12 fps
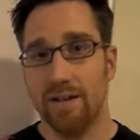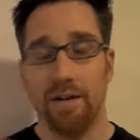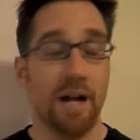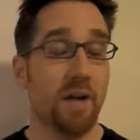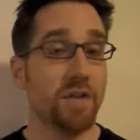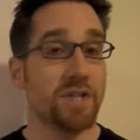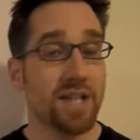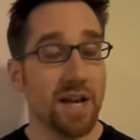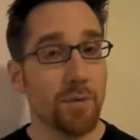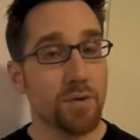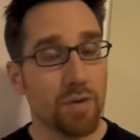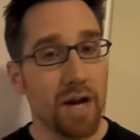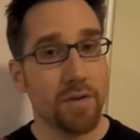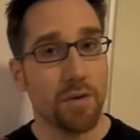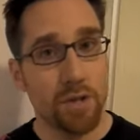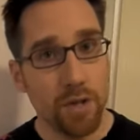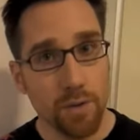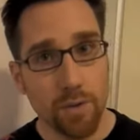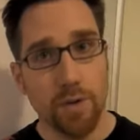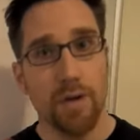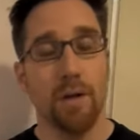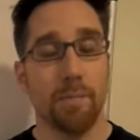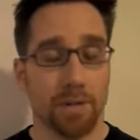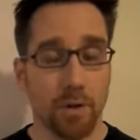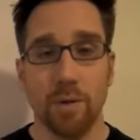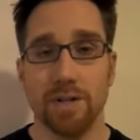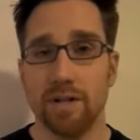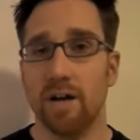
Now the site was rather new, but there was